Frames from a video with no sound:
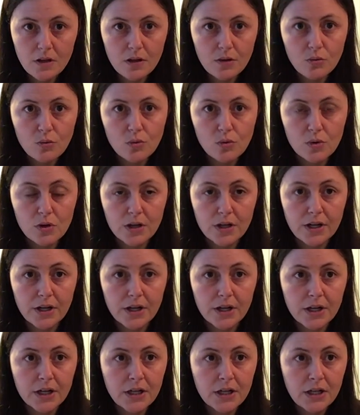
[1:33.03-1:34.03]

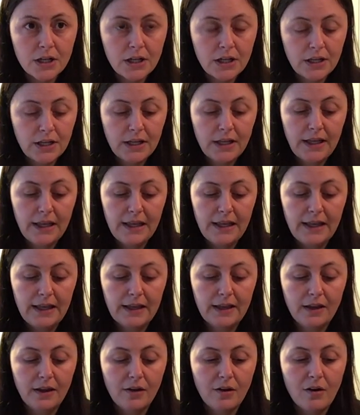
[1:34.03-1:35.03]
or
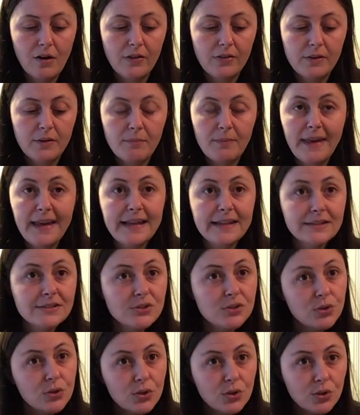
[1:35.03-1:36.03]
on the
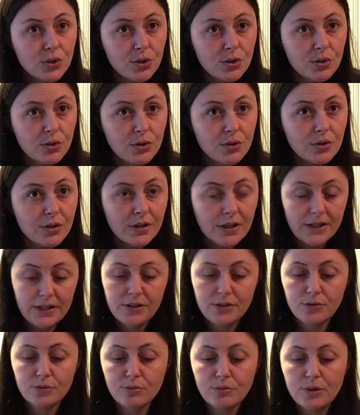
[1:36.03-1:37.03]
mantle or in
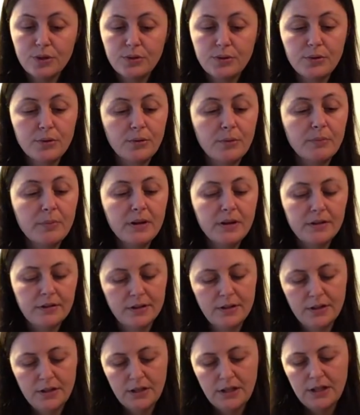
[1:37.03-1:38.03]
your room.
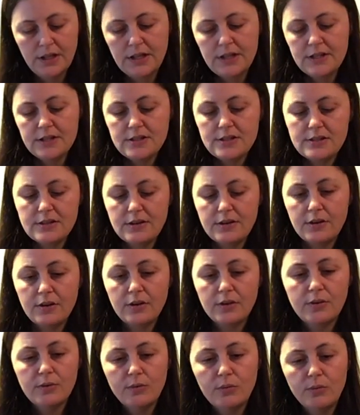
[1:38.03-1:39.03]

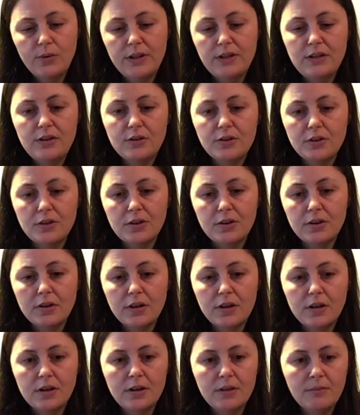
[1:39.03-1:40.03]
So when you're
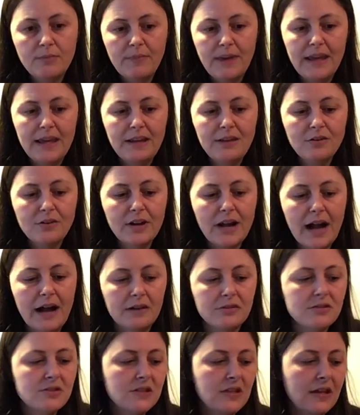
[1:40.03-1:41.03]
making your
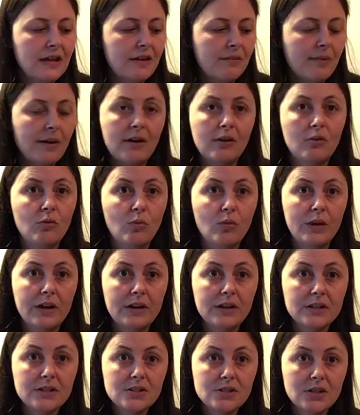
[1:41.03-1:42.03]
house, think about
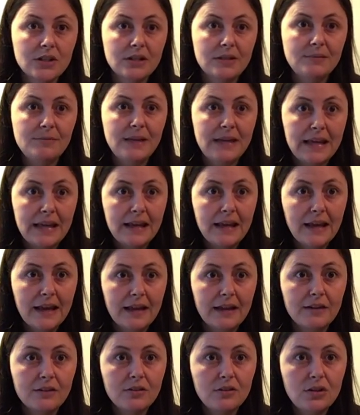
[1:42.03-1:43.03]
where it's going to be,
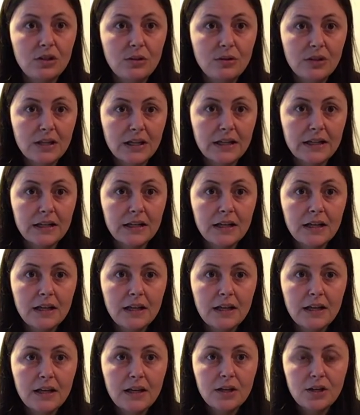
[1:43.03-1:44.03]
and you can
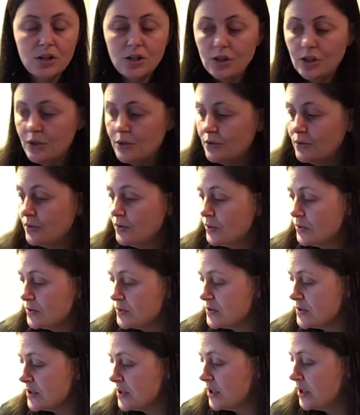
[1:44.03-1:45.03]

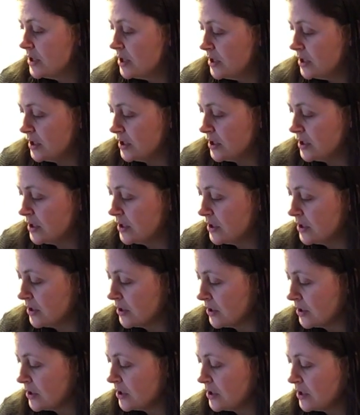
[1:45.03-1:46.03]
use
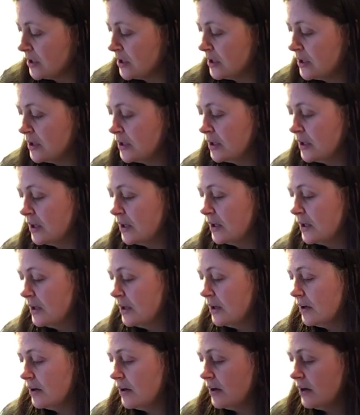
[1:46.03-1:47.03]

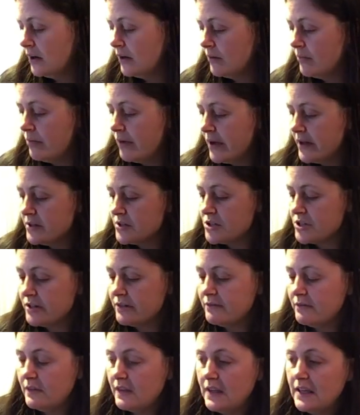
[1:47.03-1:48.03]
a bunch
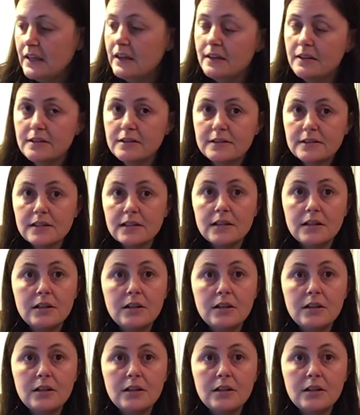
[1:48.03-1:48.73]
of these